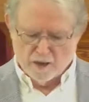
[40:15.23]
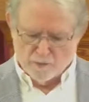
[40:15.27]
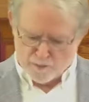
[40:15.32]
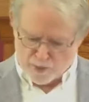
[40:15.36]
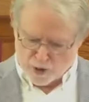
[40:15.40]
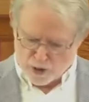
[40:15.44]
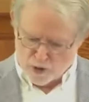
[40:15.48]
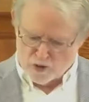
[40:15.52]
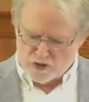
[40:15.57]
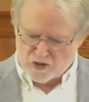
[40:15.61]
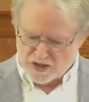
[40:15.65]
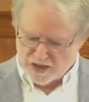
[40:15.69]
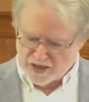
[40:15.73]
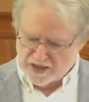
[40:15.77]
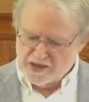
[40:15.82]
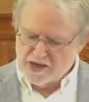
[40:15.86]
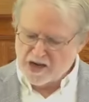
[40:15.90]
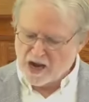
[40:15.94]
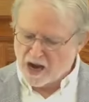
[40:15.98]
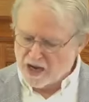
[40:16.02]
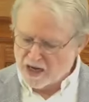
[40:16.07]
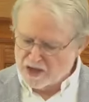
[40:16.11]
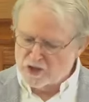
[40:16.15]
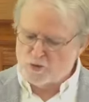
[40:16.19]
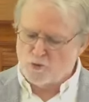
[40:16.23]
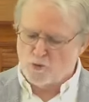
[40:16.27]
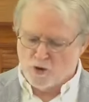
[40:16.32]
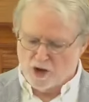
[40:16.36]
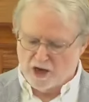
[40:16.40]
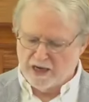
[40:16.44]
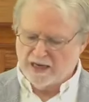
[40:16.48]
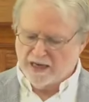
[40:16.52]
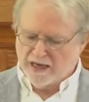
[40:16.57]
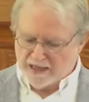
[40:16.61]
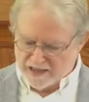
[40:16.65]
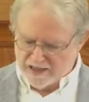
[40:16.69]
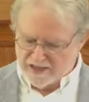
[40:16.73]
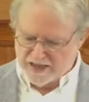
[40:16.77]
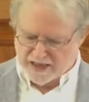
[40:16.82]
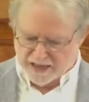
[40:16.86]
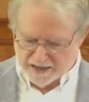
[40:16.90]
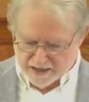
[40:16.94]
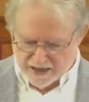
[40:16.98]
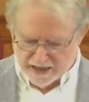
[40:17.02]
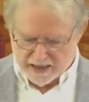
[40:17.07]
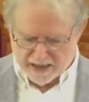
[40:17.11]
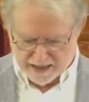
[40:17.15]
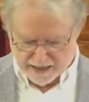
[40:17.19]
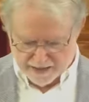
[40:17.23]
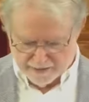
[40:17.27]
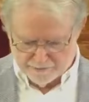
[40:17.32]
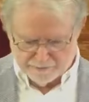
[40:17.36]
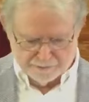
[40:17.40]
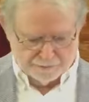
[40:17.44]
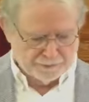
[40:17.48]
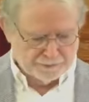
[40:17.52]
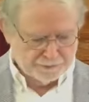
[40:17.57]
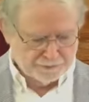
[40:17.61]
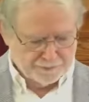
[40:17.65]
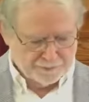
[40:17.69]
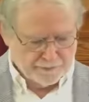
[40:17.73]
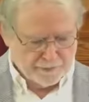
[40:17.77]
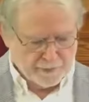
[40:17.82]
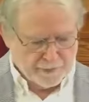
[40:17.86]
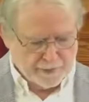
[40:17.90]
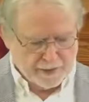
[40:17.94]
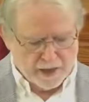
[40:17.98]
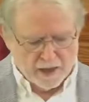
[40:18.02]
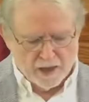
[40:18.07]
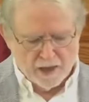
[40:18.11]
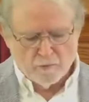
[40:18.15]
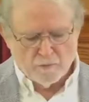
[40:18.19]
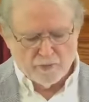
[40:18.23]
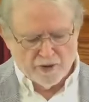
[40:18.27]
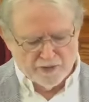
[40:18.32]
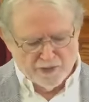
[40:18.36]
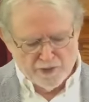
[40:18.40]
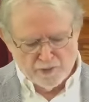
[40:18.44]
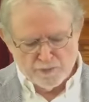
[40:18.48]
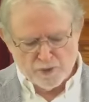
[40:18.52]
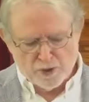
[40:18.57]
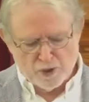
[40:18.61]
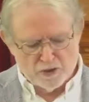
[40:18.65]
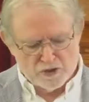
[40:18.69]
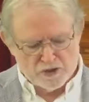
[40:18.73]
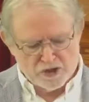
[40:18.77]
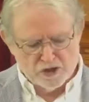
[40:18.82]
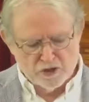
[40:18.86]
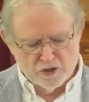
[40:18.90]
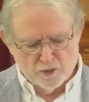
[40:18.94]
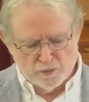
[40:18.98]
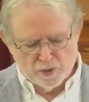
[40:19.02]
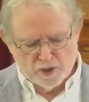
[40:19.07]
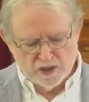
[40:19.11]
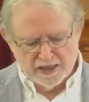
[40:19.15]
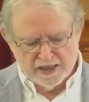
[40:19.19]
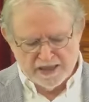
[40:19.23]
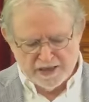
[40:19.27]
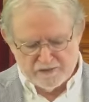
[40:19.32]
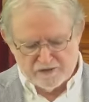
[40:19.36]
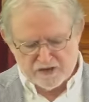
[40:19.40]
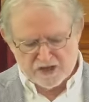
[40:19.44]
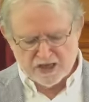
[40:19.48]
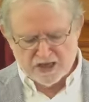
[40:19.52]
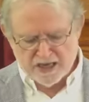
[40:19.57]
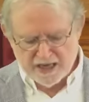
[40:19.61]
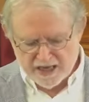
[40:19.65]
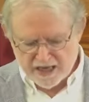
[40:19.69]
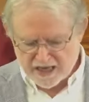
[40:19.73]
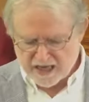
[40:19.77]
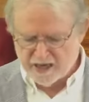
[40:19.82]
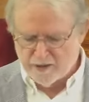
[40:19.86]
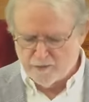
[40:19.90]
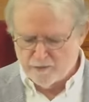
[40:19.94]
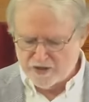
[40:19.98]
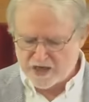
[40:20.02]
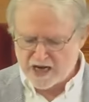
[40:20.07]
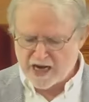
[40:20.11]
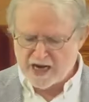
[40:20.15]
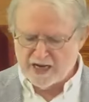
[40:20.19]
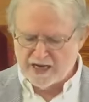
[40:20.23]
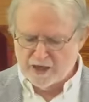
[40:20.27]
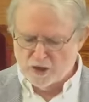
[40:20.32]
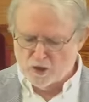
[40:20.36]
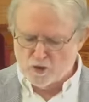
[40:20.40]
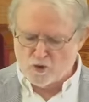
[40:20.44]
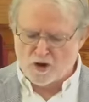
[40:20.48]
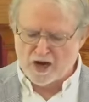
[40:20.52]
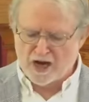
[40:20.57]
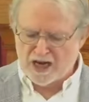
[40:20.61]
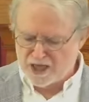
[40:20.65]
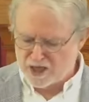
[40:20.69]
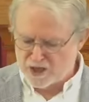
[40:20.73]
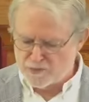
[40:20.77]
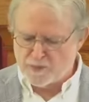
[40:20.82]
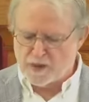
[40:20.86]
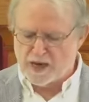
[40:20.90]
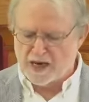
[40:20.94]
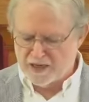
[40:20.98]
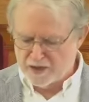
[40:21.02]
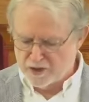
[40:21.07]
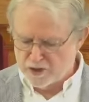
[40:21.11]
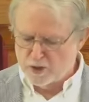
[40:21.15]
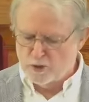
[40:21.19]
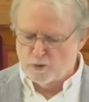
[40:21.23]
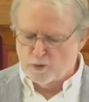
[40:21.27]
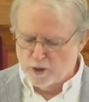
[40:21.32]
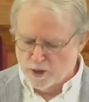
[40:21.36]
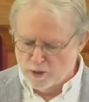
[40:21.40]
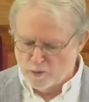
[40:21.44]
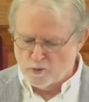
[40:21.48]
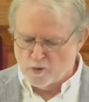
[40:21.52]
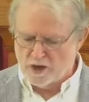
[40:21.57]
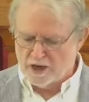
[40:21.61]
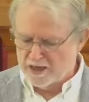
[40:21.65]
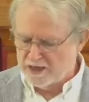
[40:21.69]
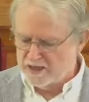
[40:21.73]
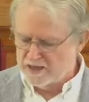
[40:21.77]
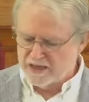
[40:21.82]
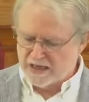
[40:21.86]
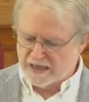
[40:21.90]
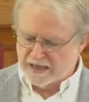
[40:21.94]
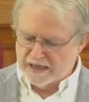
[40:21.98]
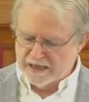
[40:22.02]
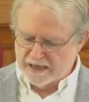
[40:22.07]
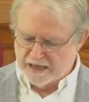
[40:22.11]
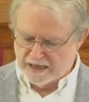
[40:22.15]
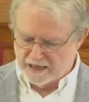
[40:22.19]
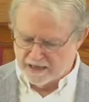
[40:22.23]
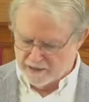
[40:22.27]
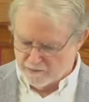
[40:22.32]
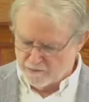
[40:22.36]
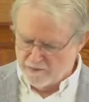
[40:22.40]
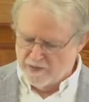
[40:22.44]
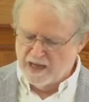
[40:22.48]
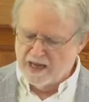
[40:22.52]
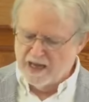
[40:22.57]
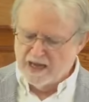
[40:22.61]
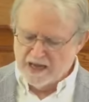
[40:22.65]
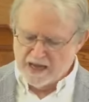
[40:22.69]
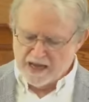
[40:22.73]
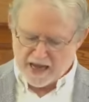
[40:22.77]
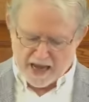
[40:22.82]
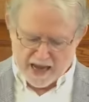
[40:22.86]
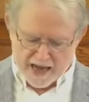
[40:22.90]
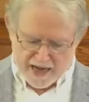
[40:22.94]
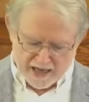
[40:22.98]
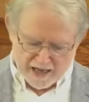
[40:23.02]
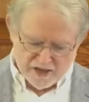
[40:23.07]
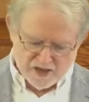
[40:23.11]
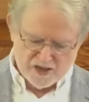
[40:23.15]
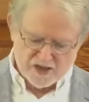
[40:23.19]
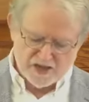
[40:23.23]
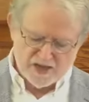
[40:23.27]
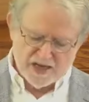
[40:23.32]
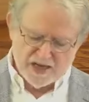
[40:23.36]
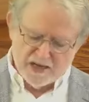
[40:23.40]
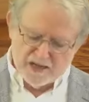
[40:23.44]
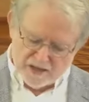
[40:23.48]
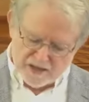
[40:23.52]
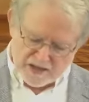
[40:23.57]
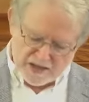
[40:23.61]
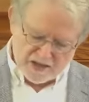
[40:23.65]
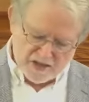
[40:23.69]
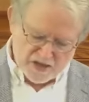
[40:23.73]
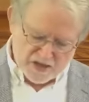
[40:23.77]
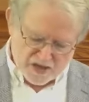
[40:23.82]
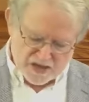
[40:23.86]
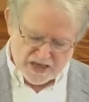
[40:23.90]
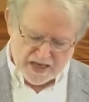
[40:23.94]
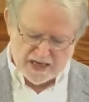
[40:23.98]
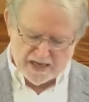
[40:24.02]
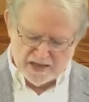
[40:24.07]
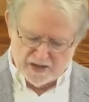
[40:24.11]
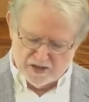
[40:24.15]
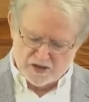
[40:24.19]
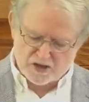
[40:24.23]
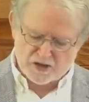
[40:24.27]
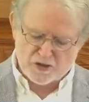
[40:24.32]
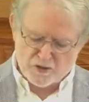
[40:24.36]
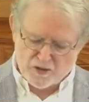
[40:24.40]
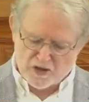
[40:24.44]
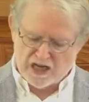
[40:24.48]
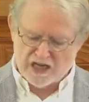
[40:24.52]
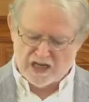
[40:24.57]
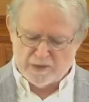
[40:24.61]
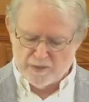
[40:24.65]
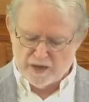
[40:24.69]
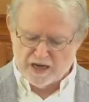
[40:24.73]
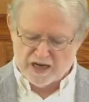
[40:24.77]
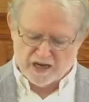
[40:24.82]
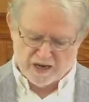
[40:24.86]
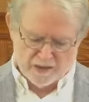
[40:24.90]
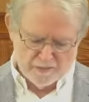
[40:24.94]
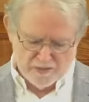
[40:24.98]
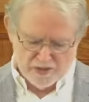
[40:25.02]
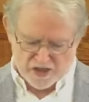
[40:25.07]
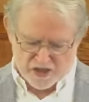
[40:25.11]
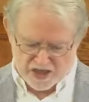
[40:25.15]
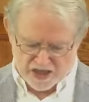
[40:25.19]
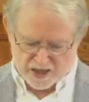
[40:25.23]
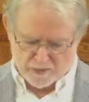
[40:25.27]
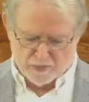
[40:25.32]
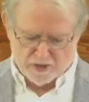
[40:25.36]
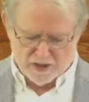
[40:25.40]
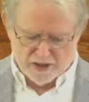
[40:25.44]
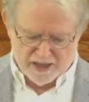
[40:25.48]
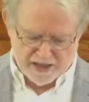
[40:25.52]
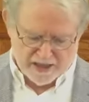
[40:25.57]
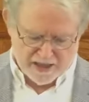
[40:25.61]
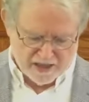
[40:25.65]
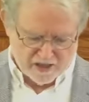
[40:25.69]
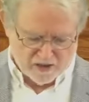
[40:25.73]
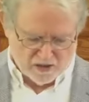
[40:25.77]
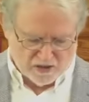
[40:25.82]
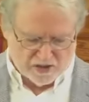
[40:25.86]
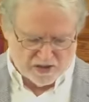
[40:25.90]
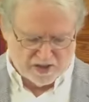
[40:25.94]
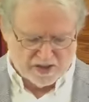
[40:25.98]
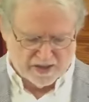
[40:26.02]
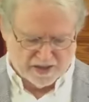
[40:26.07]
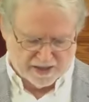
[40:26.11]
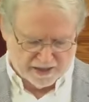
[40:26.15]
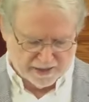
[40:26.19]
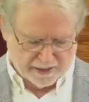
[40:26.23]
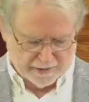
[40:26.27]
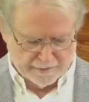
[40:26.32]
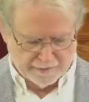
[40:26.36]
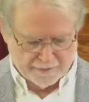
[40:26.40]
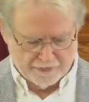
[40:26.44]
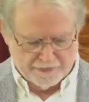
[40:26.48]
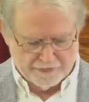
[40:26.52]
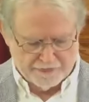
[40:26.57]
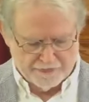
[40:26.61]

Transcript: a person does what is in him, but the person who believes that he can obtain grace by doing what is in him adds sin to sin so that he becomes doubly guilty.